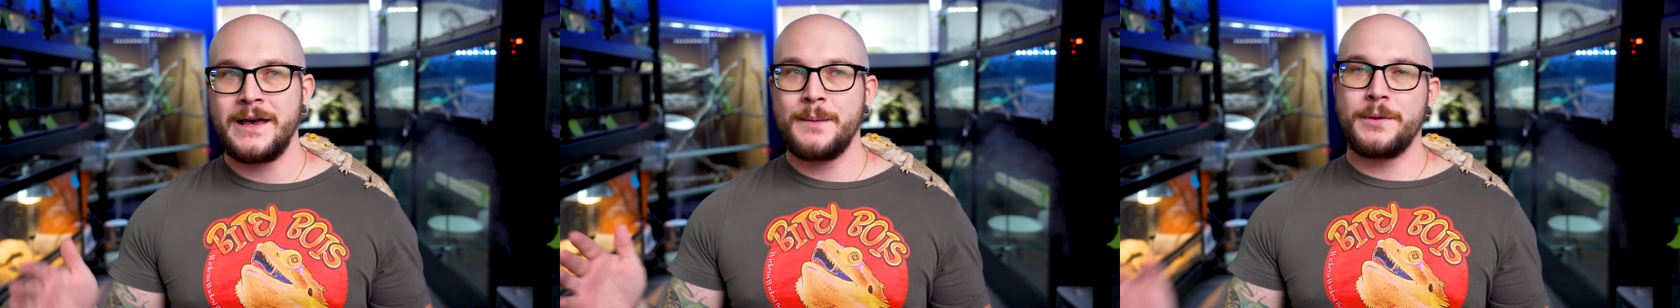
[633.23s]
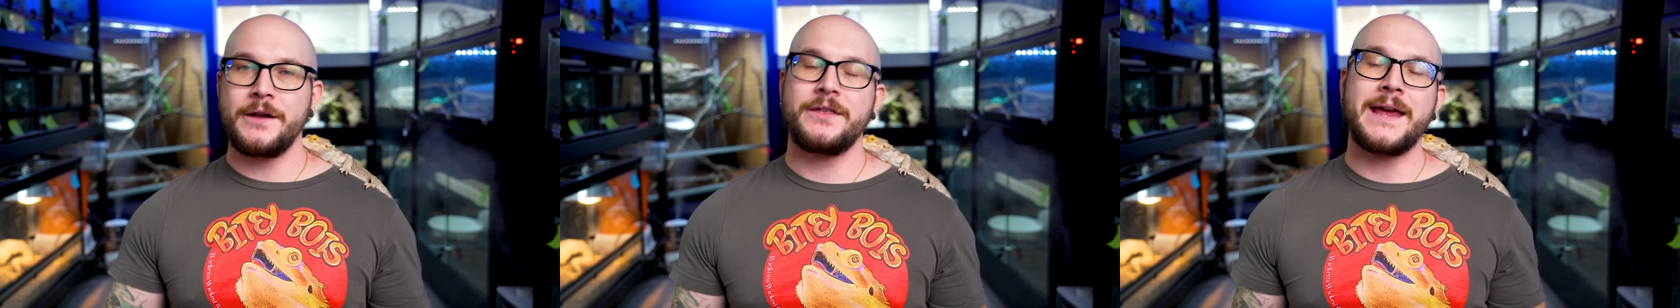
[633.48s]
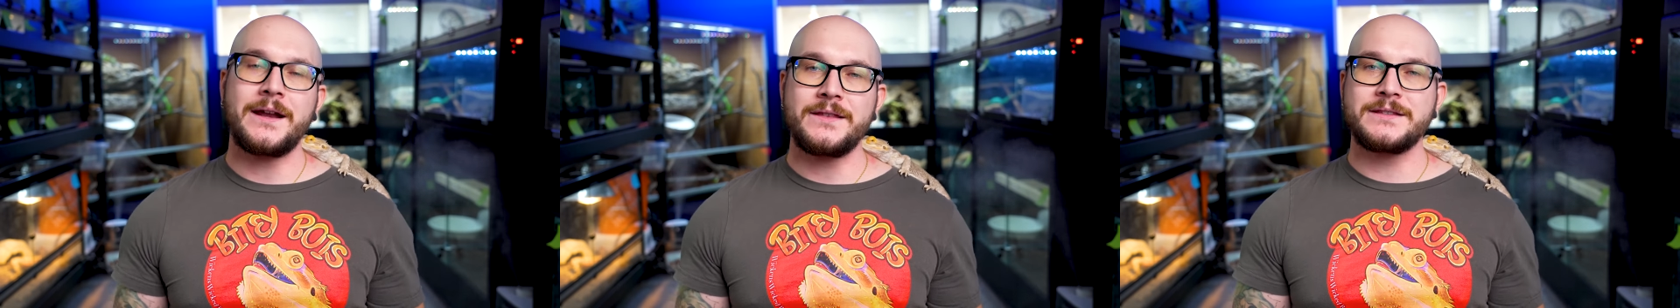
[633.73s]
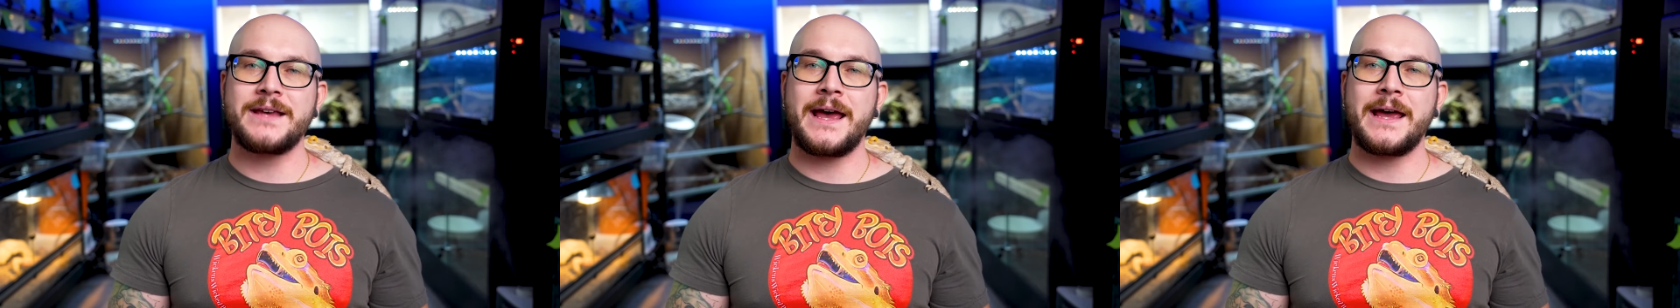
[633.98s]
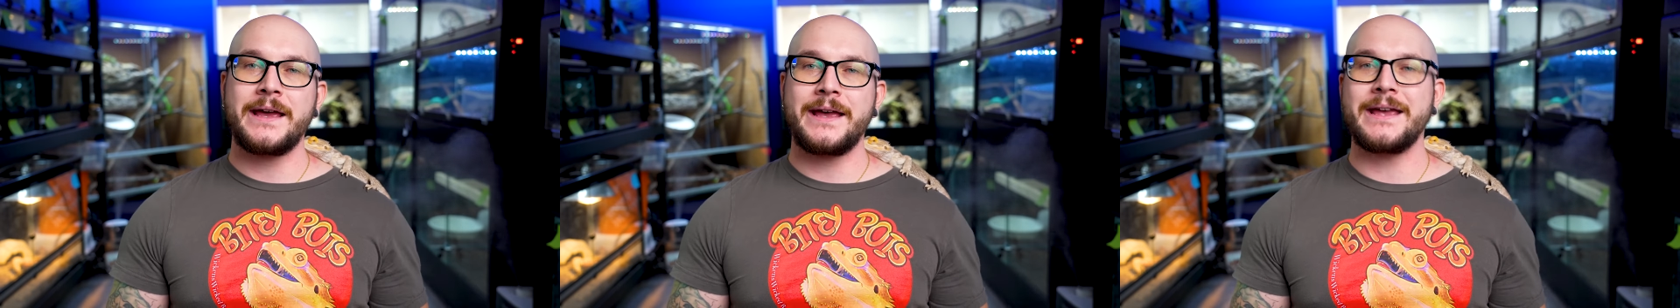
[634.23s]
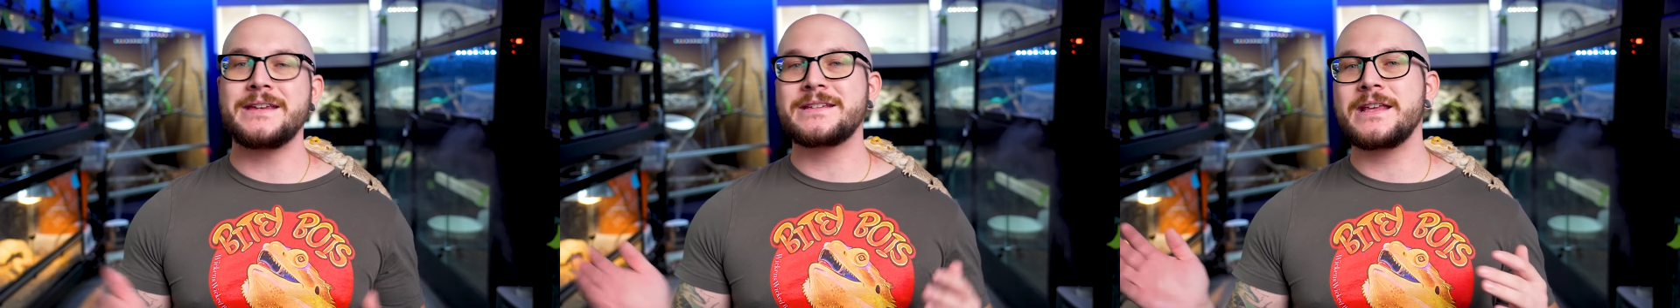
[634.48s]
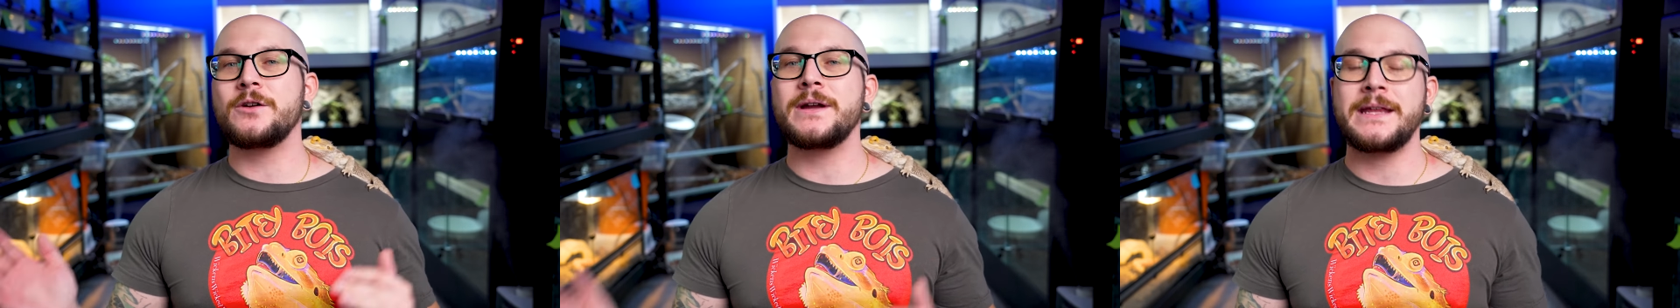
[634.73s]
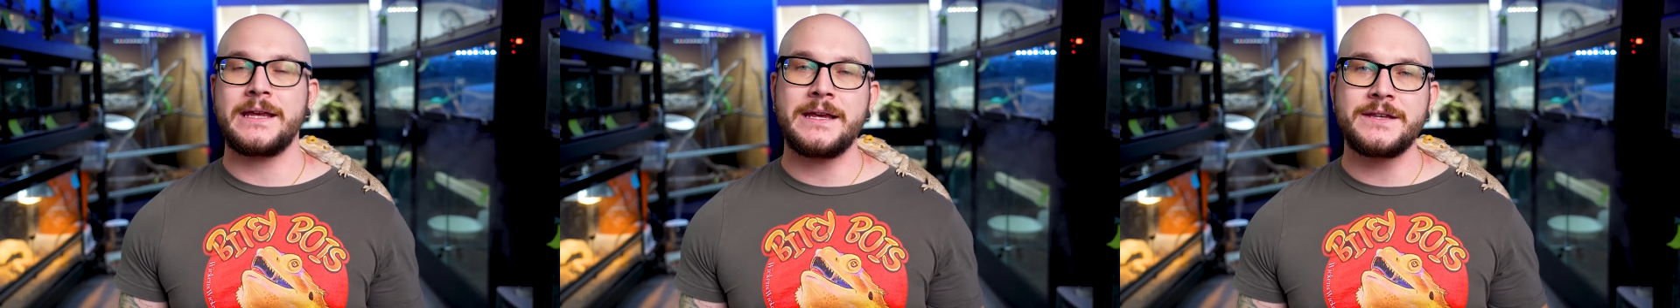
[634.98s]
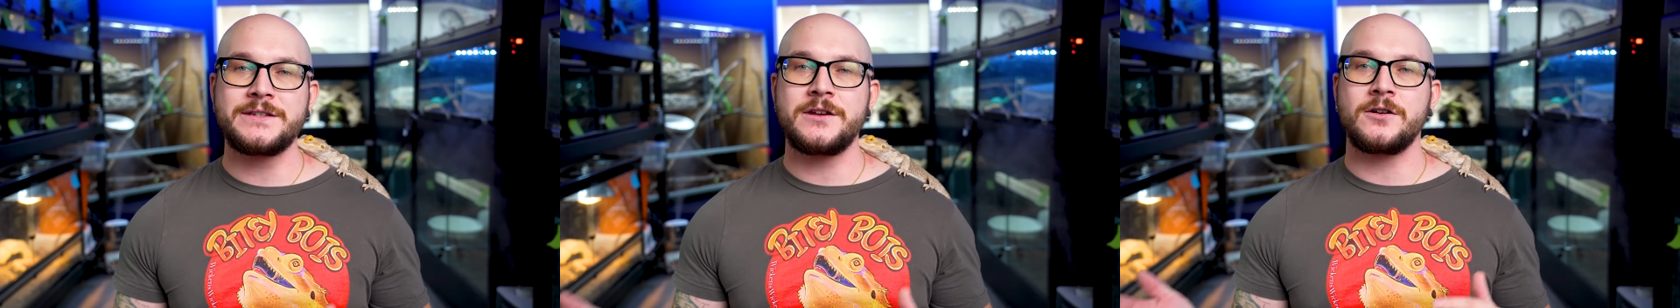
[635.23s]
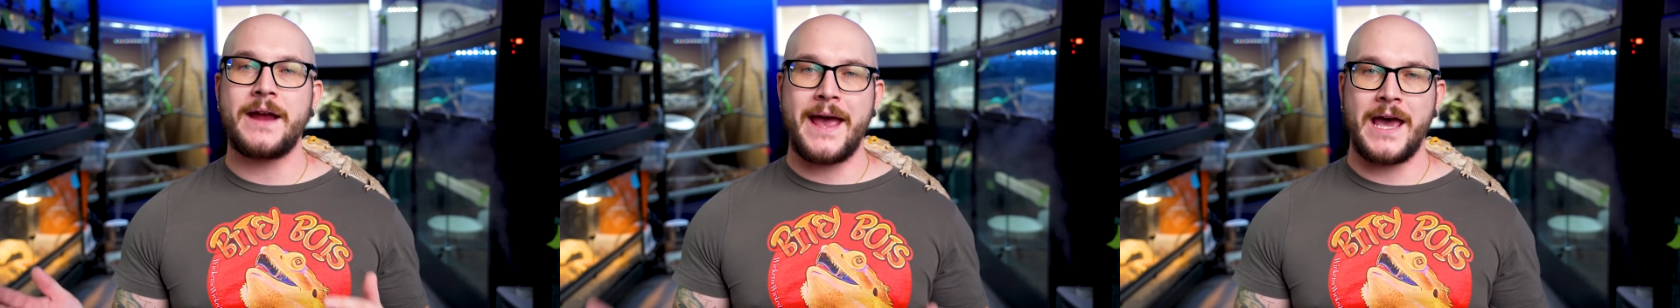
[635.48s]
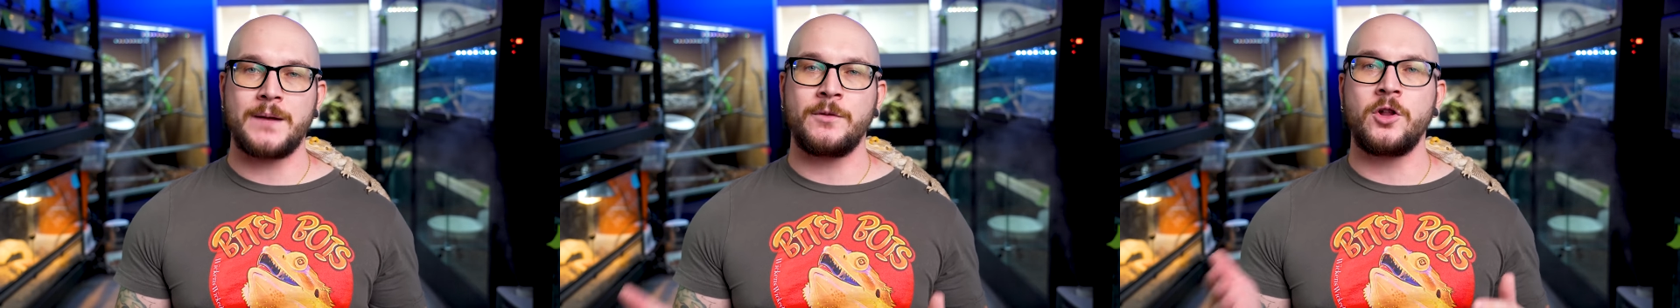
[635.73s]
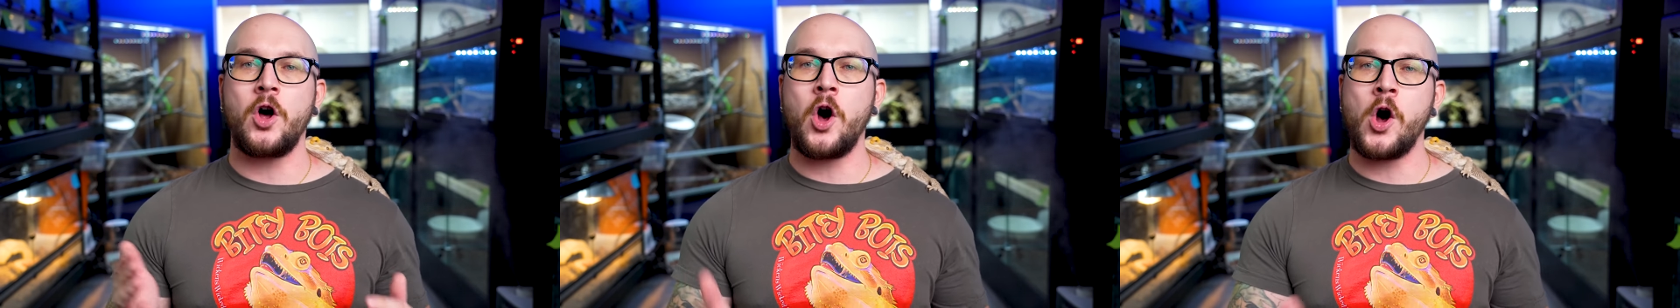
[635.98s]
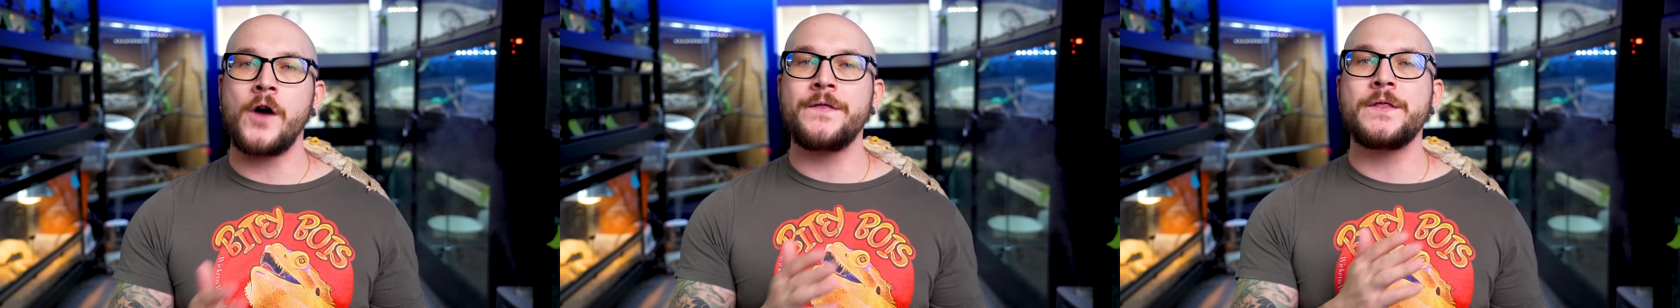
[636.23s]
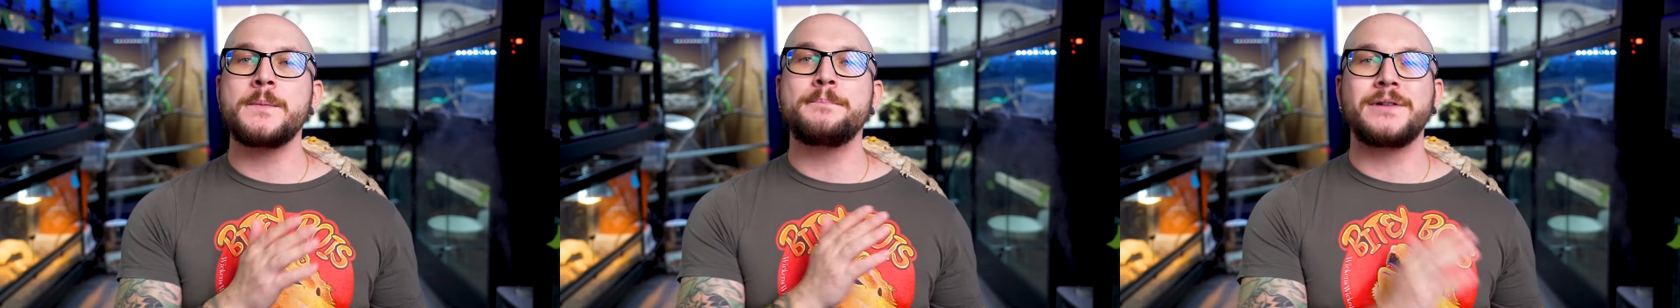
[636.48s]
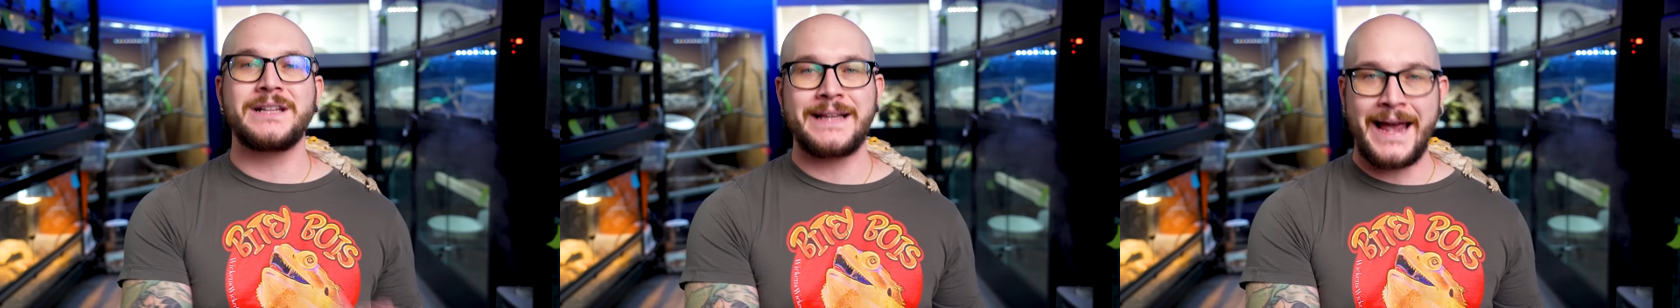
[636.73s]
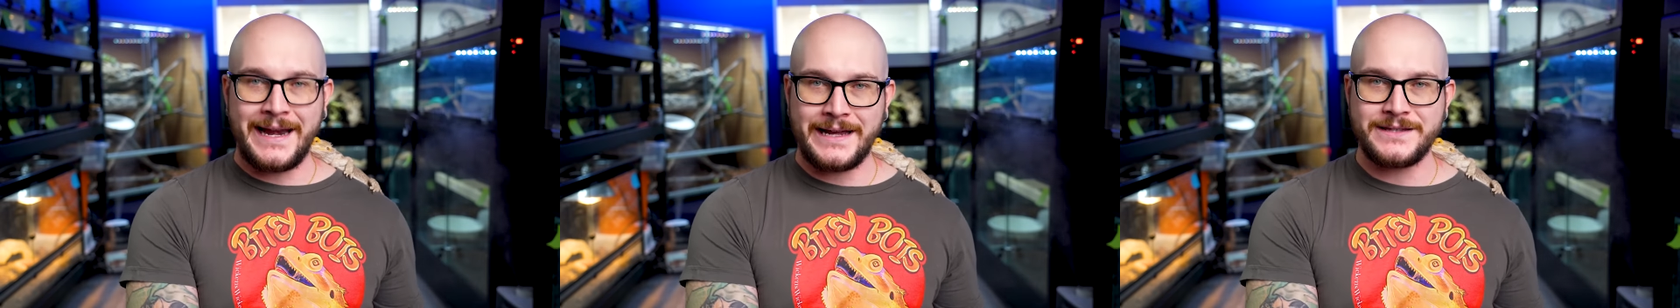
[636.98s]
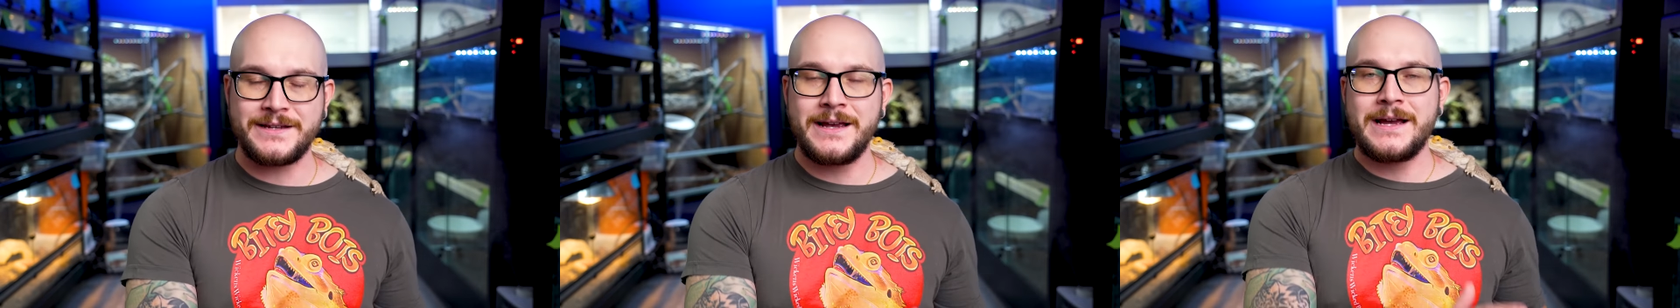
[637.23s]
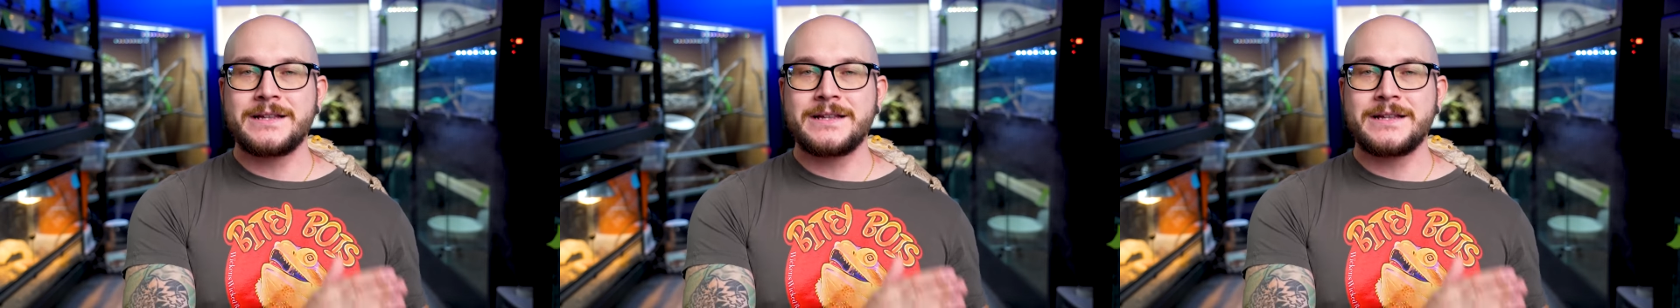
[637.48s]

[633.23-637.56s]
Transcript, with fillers: But at the end of the day, is there an easier animal on the planet